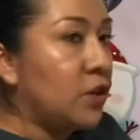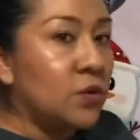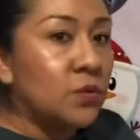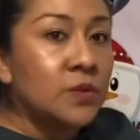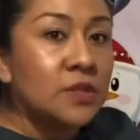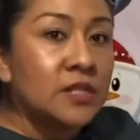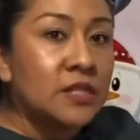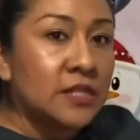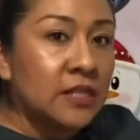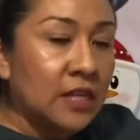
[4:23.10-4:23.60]

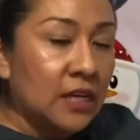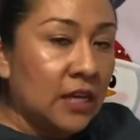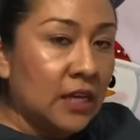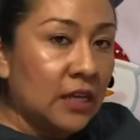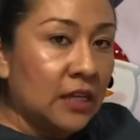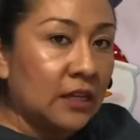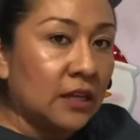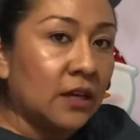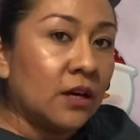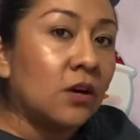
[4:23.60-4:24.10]

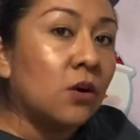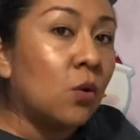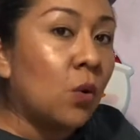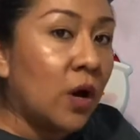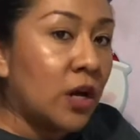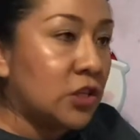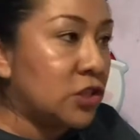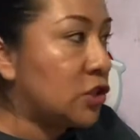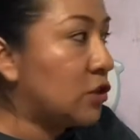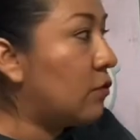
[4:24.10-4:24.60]
seen,
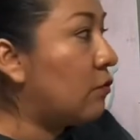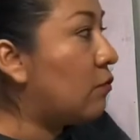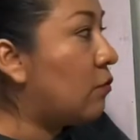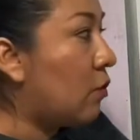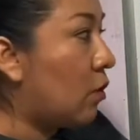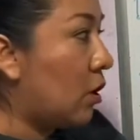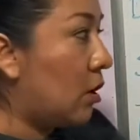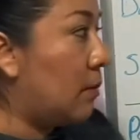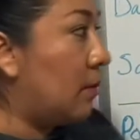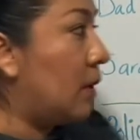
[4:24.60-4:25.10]
question
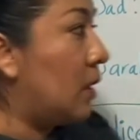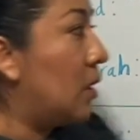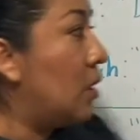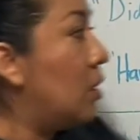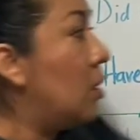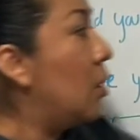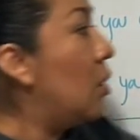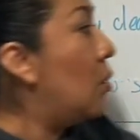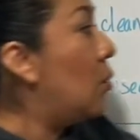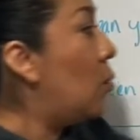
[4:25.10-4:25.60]
form.
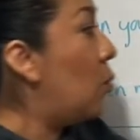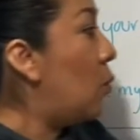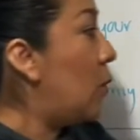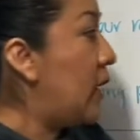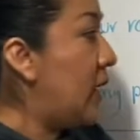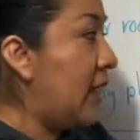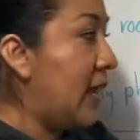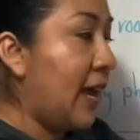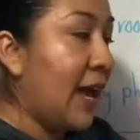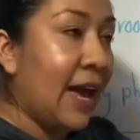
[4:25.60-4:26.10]

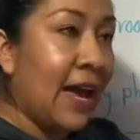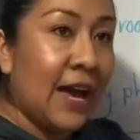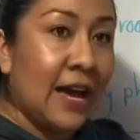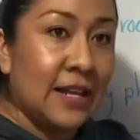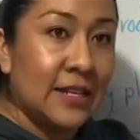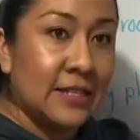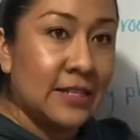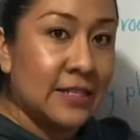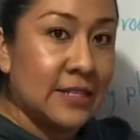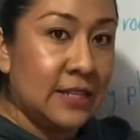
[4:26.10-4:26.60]
We had
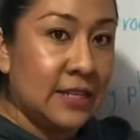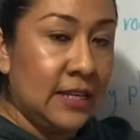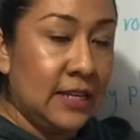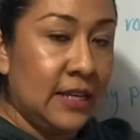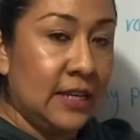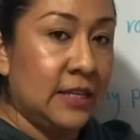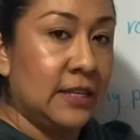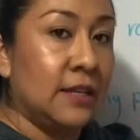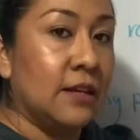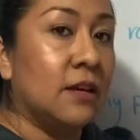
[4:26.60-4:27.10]

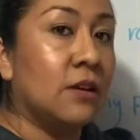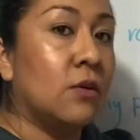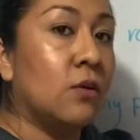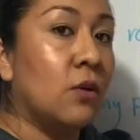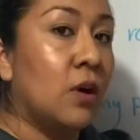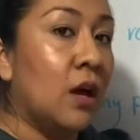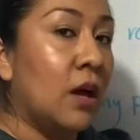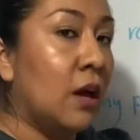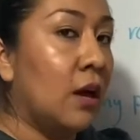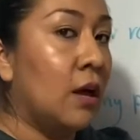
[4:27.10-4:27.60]
seen,
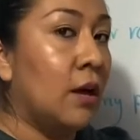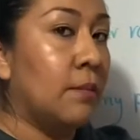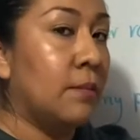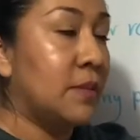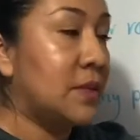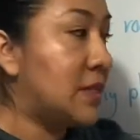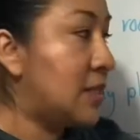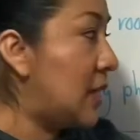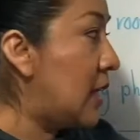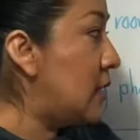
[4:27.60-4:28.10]

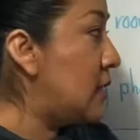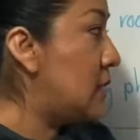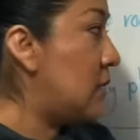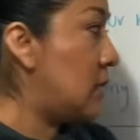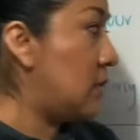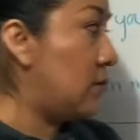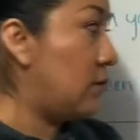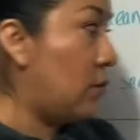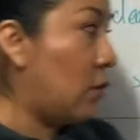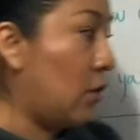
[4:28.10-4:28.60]

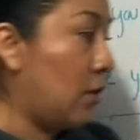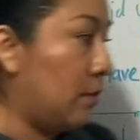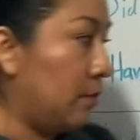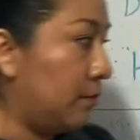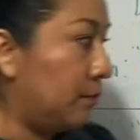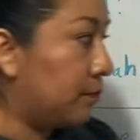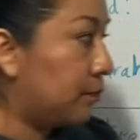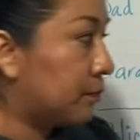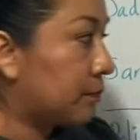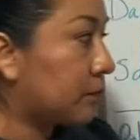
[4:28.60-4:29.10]
sentence form.
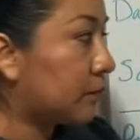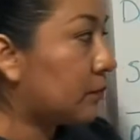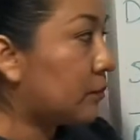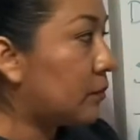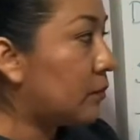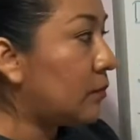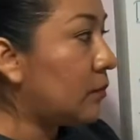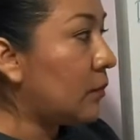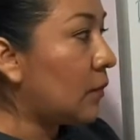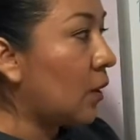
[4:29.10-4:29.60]

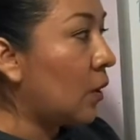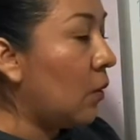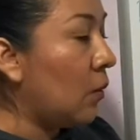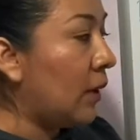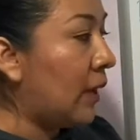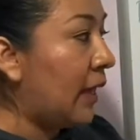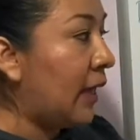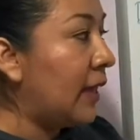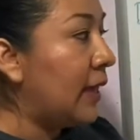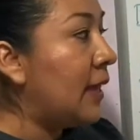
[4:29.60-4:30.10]

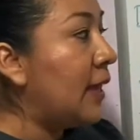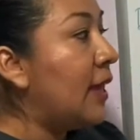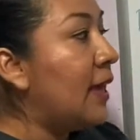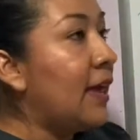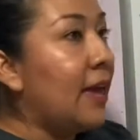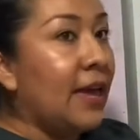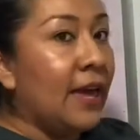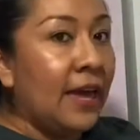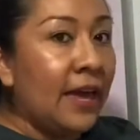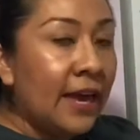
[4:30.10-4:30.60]
Okay,
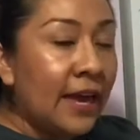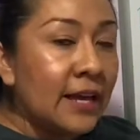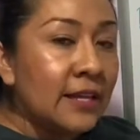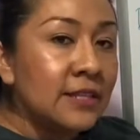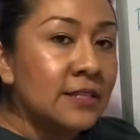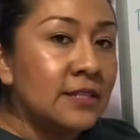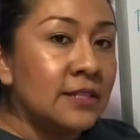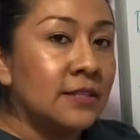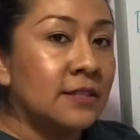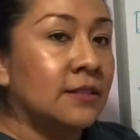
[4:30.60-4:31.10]

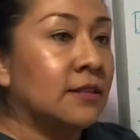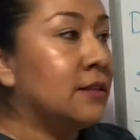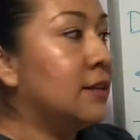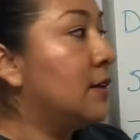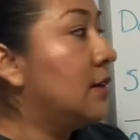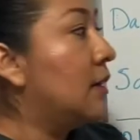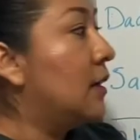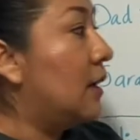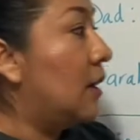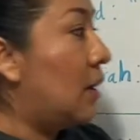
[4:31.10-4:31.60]
and
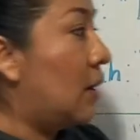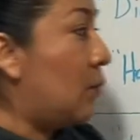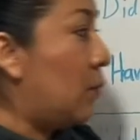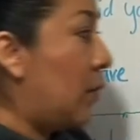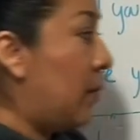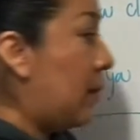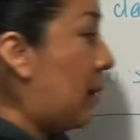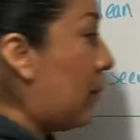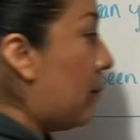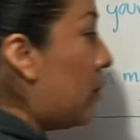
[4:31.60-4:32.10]

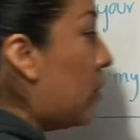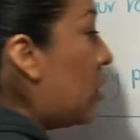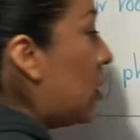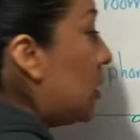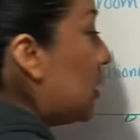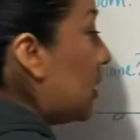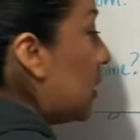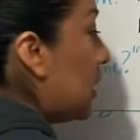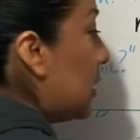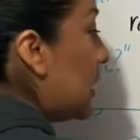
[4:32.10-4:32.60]

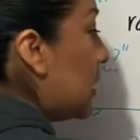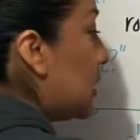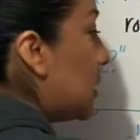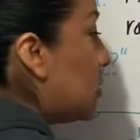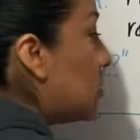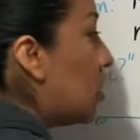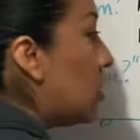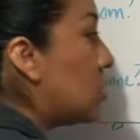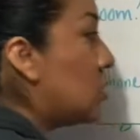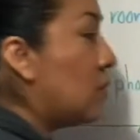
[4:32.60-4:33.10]
remember, this is
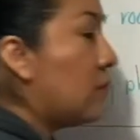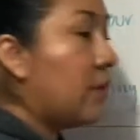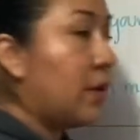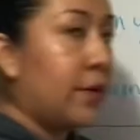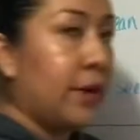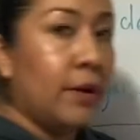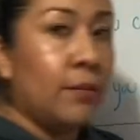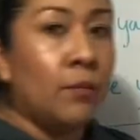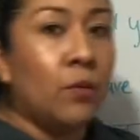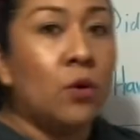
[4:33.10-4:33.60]
also
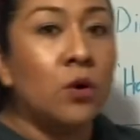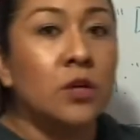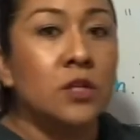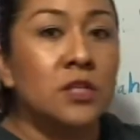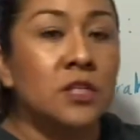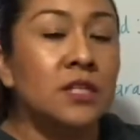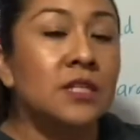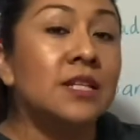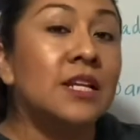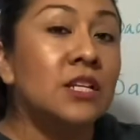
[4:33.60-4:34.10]
very
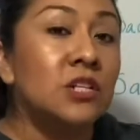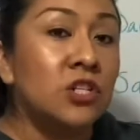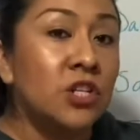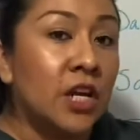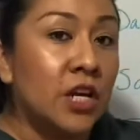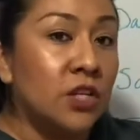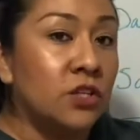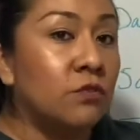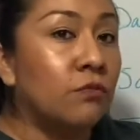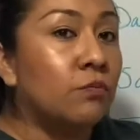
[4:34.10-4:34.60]
important, the
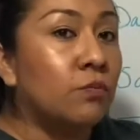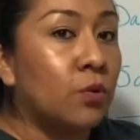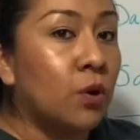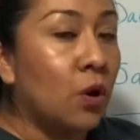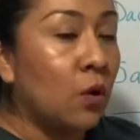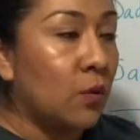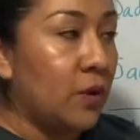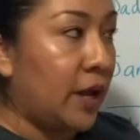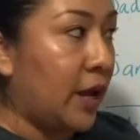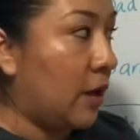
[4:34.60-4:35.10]
change of
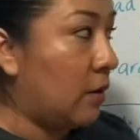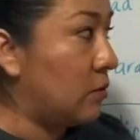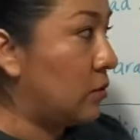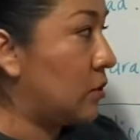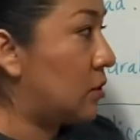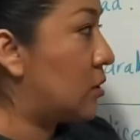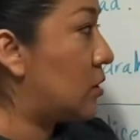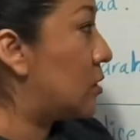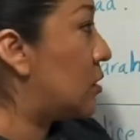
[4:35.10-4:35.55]
pronouns.